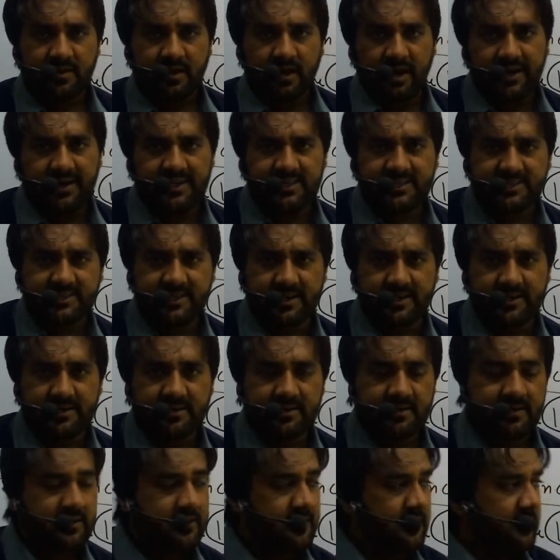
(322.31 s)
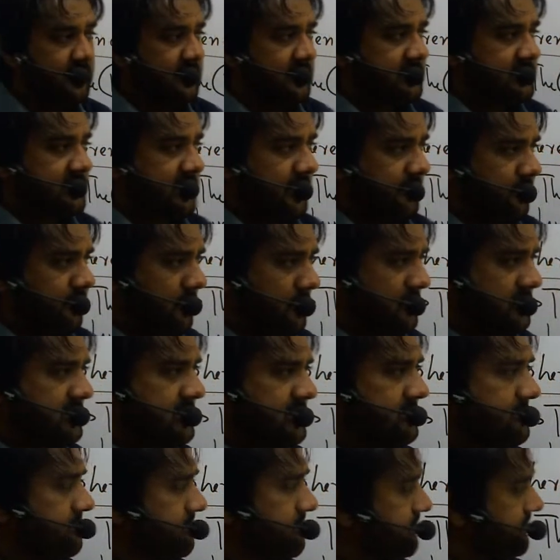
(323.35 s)
Understand?
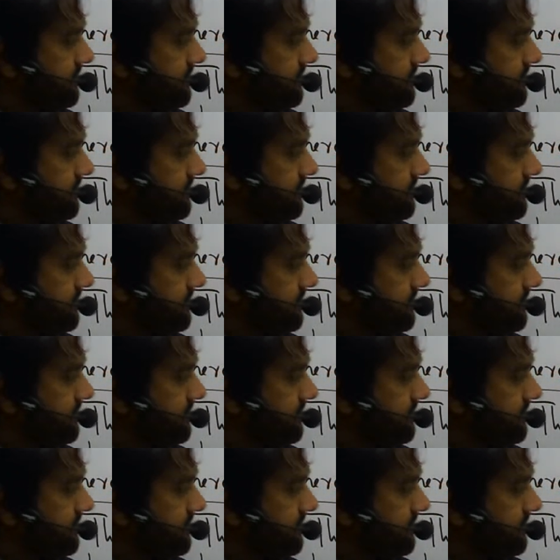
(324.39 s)
Suppose